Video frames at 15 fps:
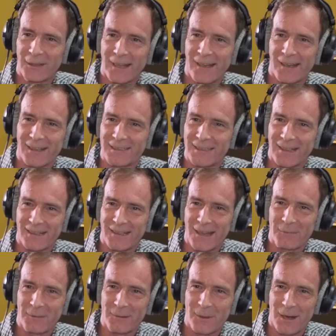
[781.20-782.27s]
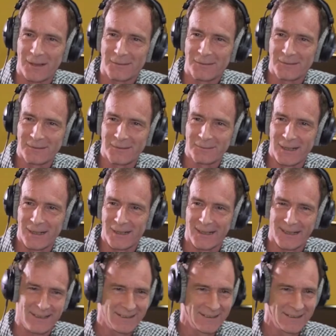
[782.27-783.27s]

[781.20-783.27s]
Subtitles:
Liquor? Is that the name of the boat? Really?